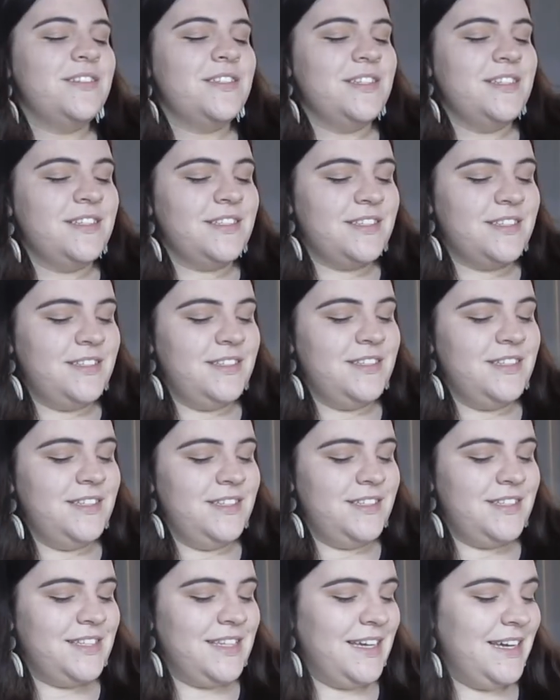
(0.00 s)

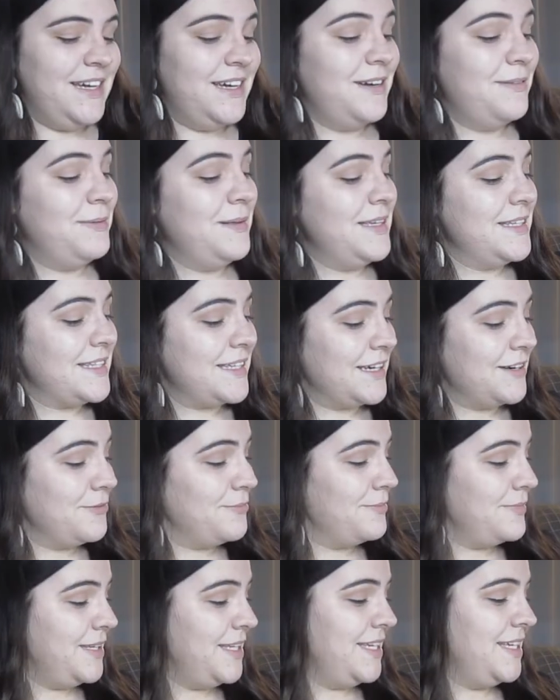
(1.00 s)
Jesus. Please
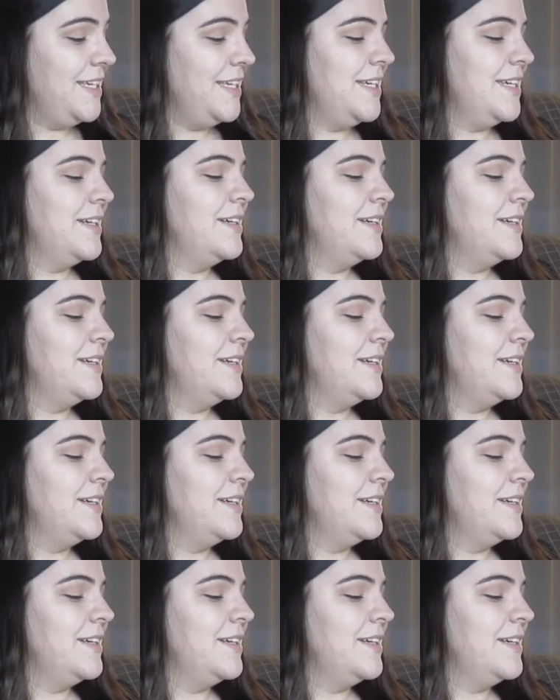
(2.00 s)
help me.